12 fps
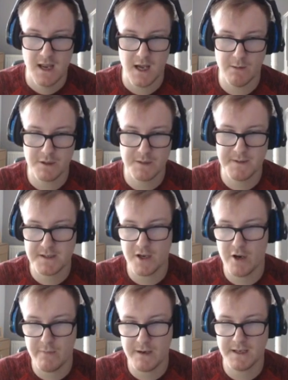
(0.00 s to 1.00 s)
And once per
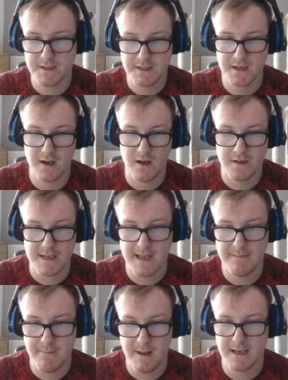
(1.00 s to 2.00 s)
turn, we can discard
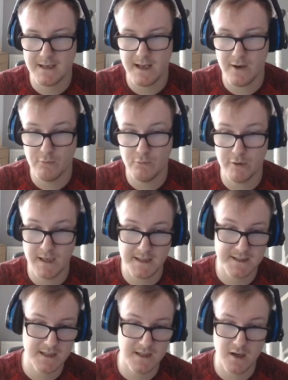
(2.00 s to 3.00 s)
a Mekk-Knight or World
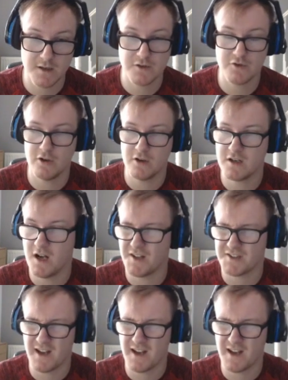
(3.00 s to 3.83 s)
Legacy card to draw a card. So I